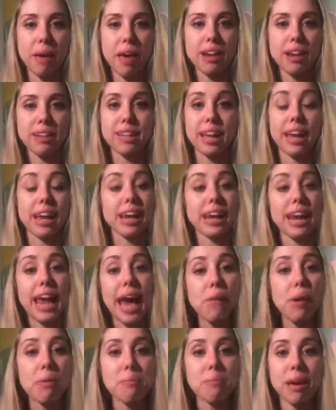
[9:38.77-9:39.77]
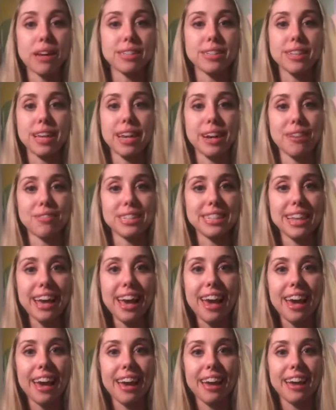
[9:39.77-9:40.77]
meditate. Now I meditate every
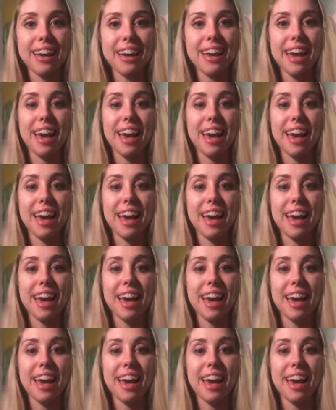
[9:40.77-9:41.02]
day.